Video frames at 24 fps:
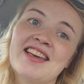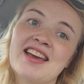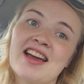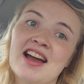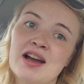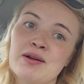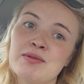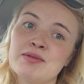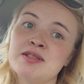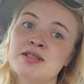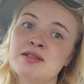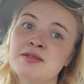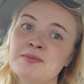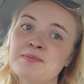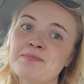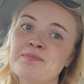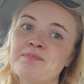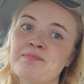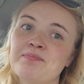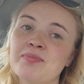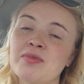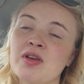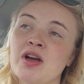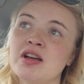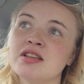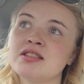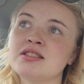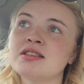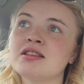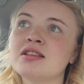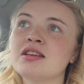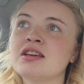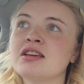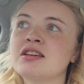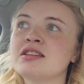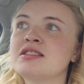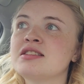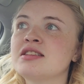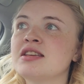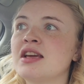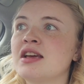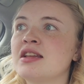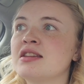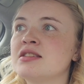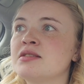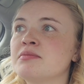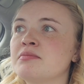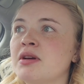like I was hustling to
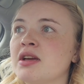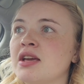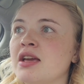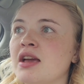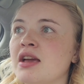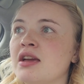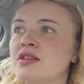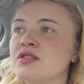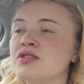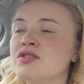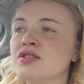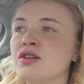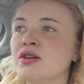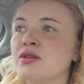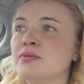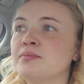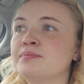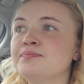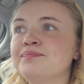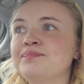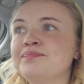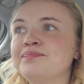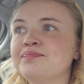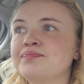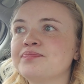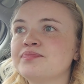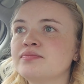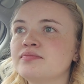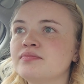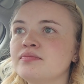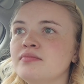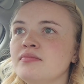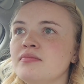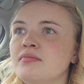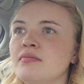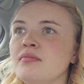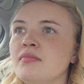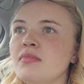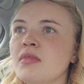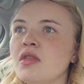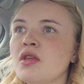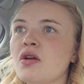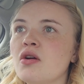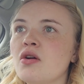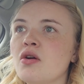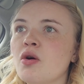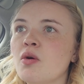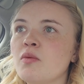get to my gate, so
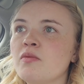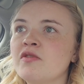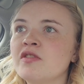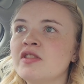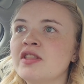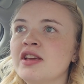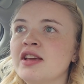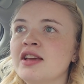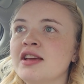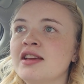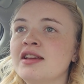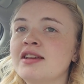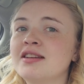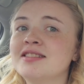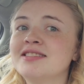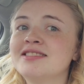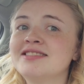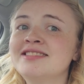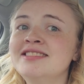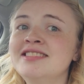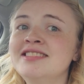Hopefully